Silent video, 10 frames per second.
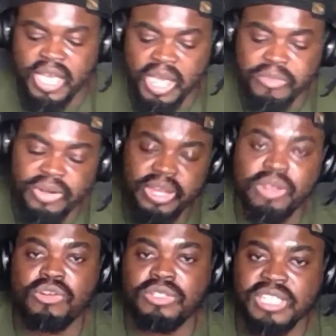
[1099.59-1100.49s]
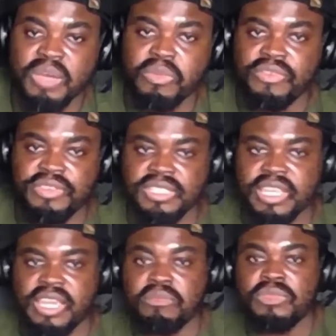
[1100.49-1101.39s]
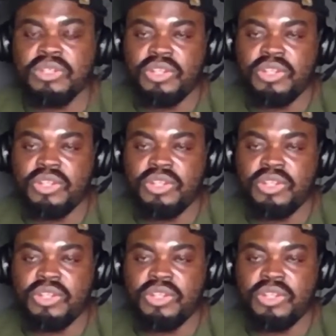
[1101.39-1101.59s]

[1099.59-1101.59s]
I'm rather on top of his game,